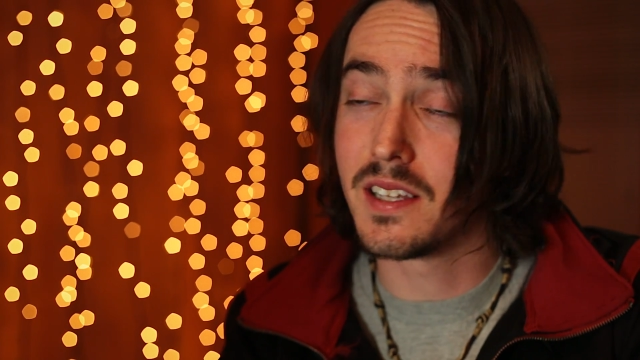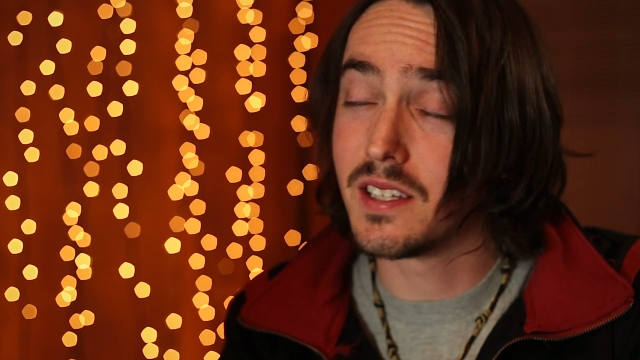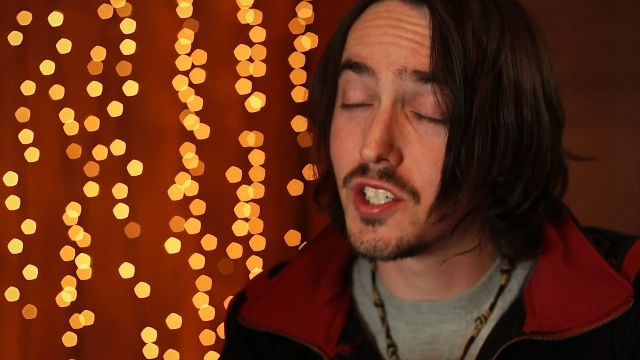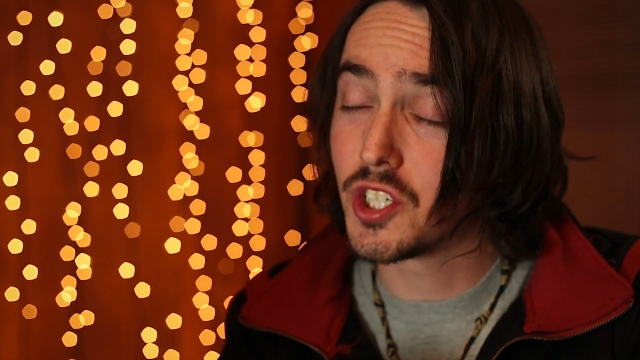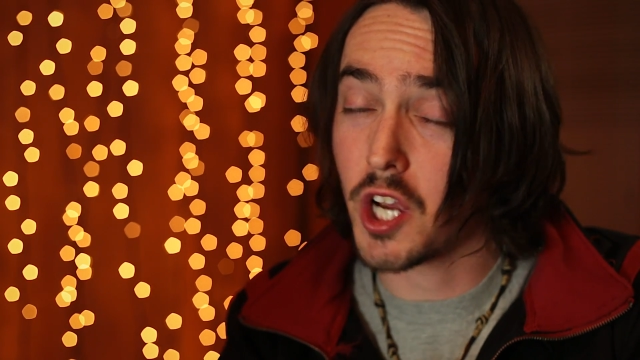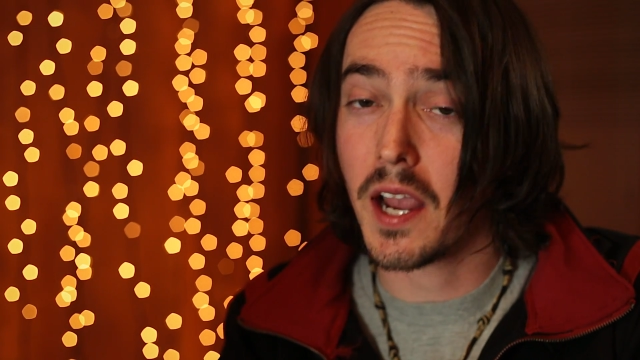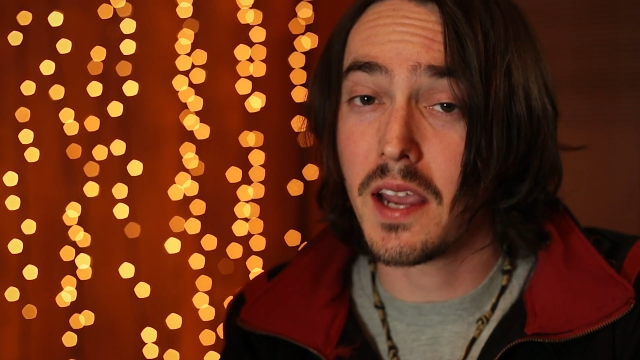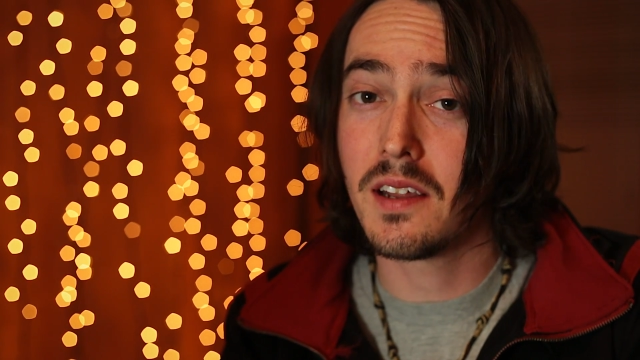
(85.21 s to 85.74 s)
and
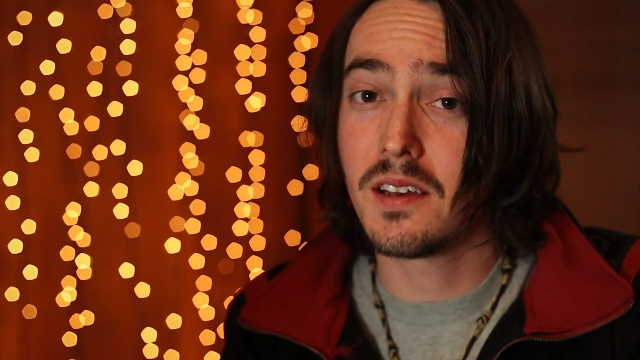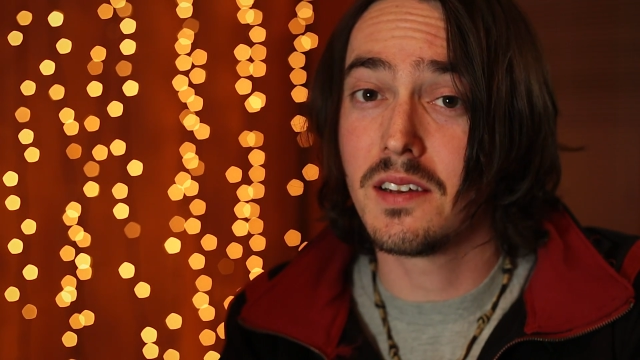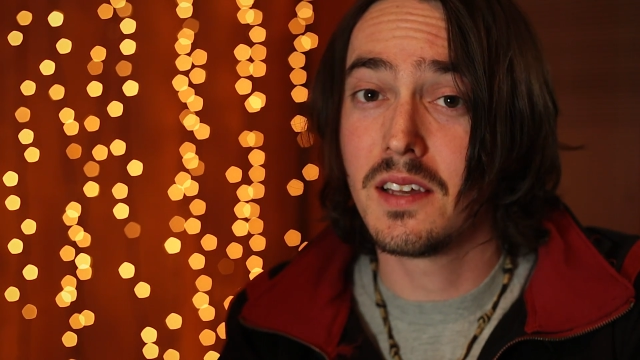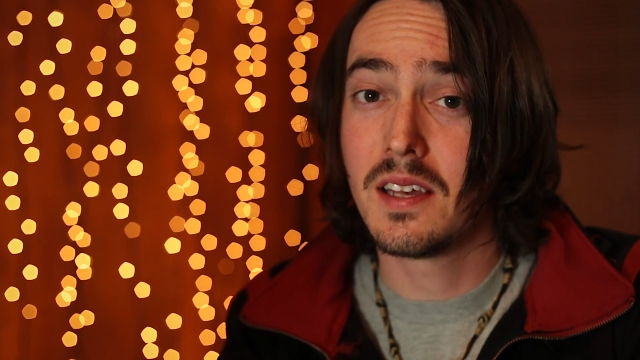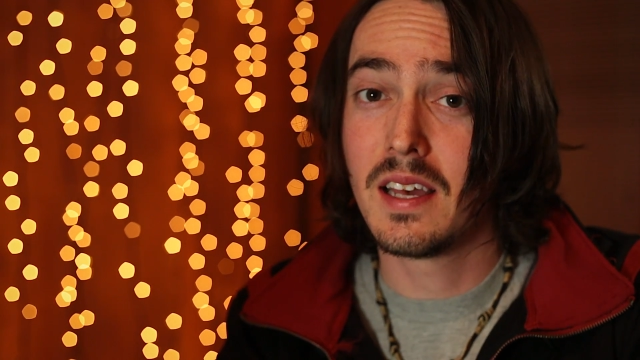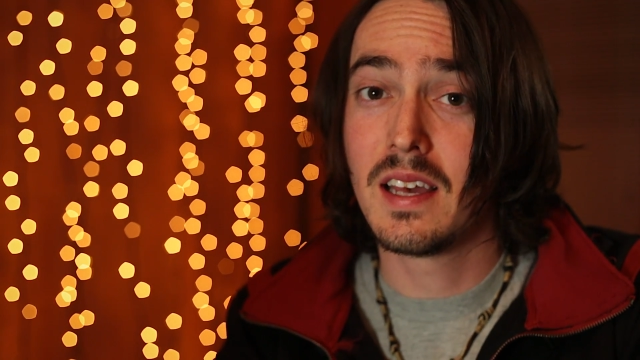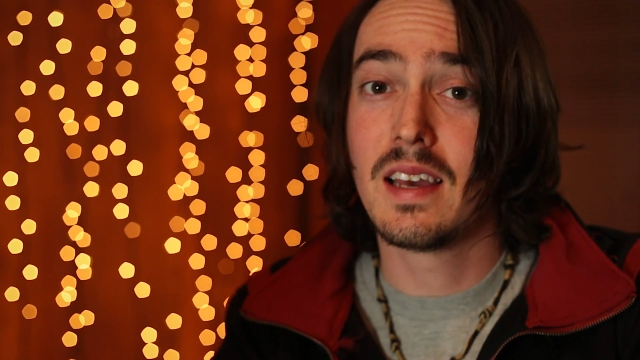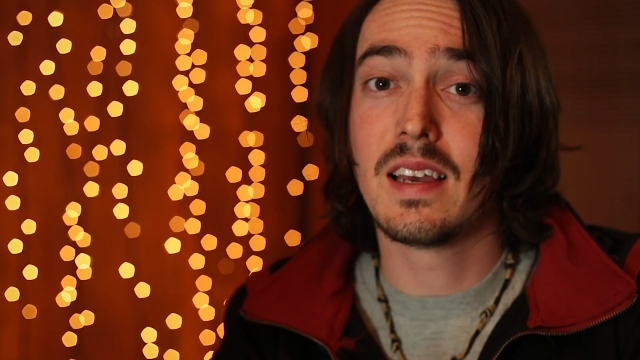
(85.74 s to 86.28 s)
China
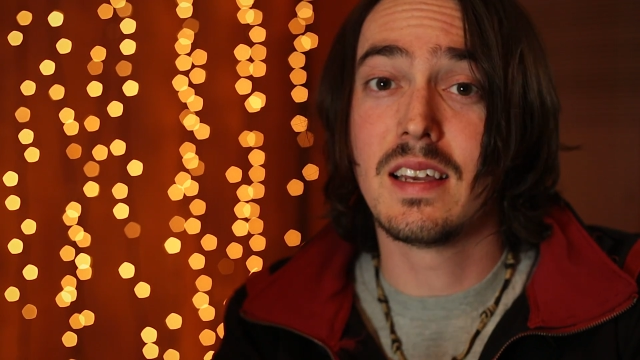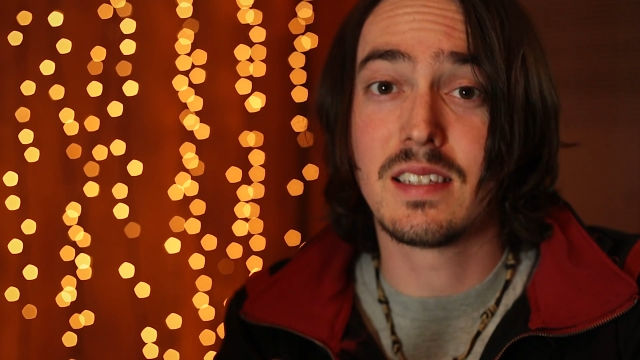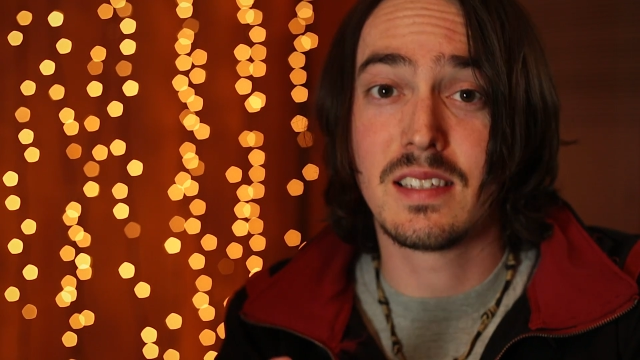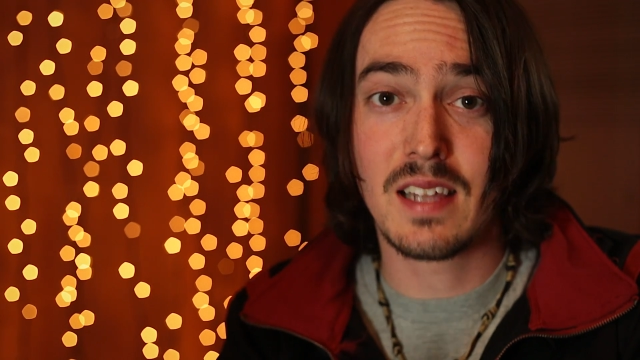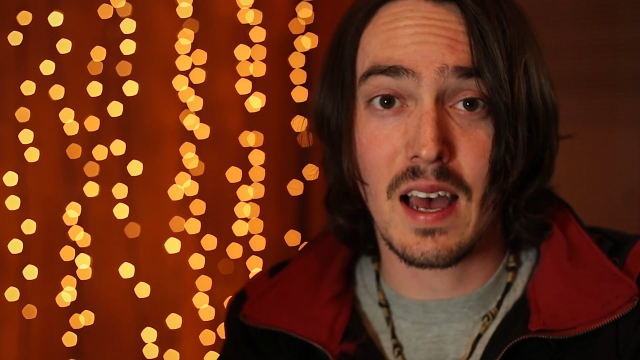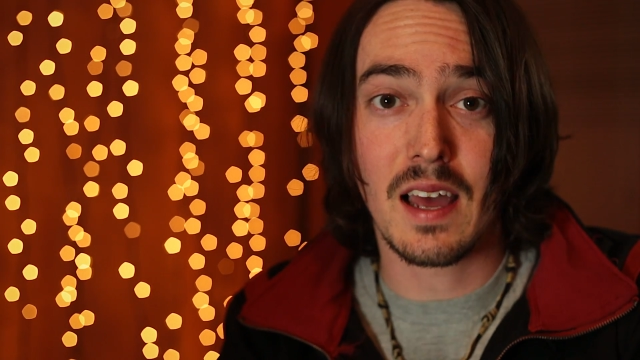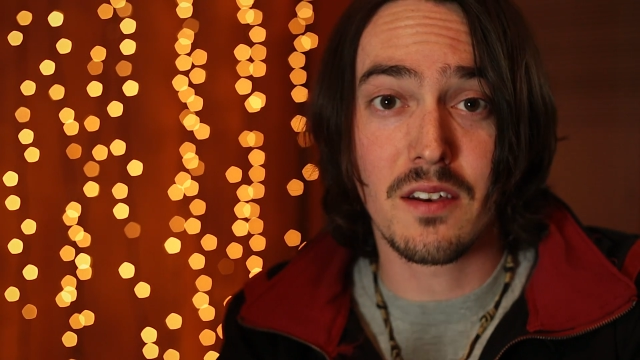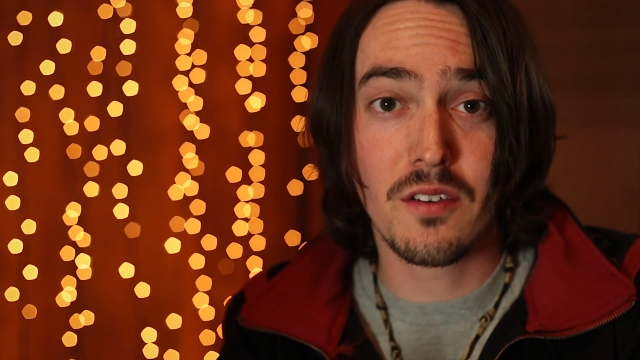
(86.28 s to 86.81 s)
is
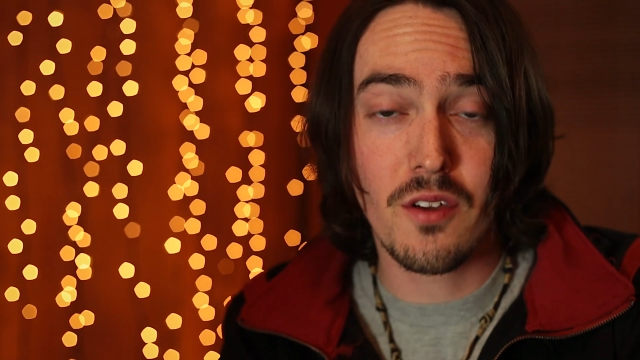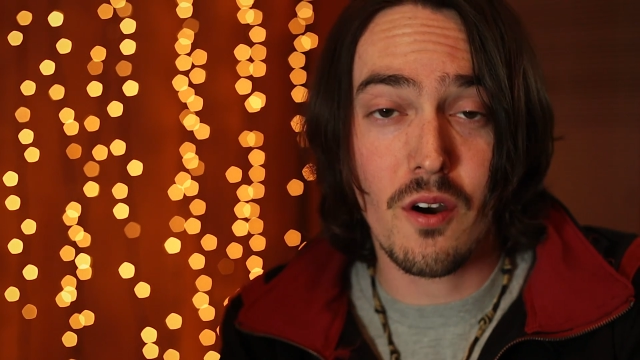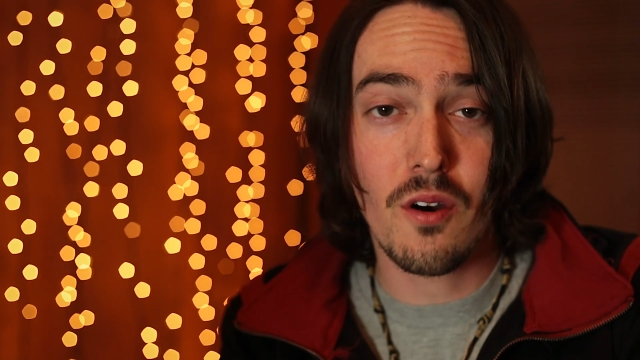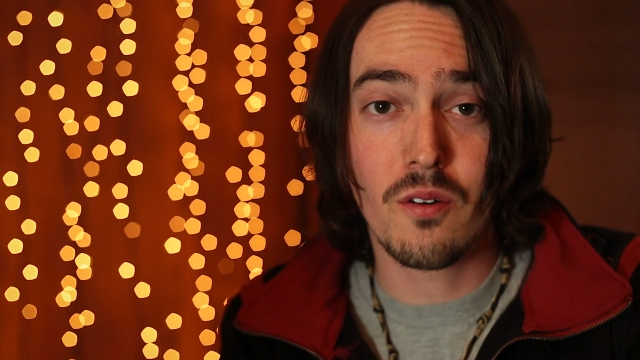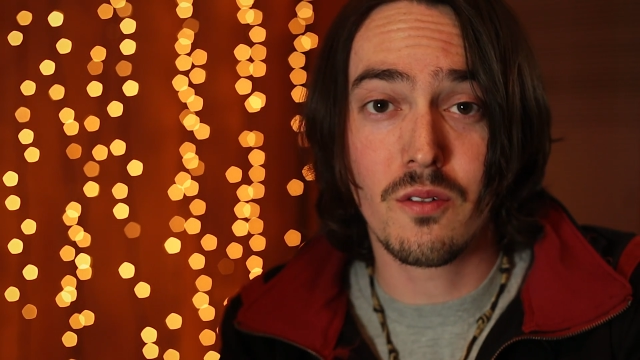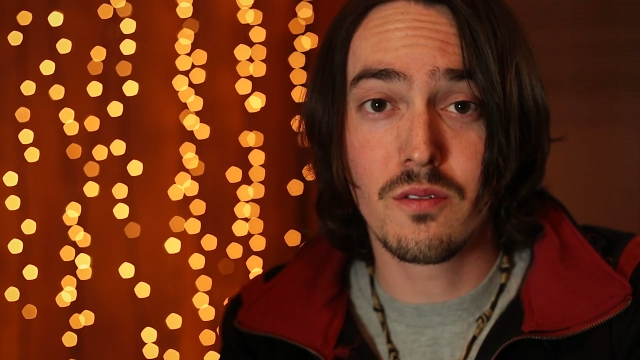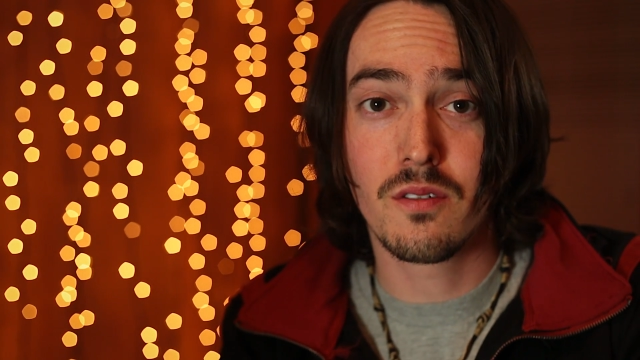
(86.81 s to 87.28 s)
not known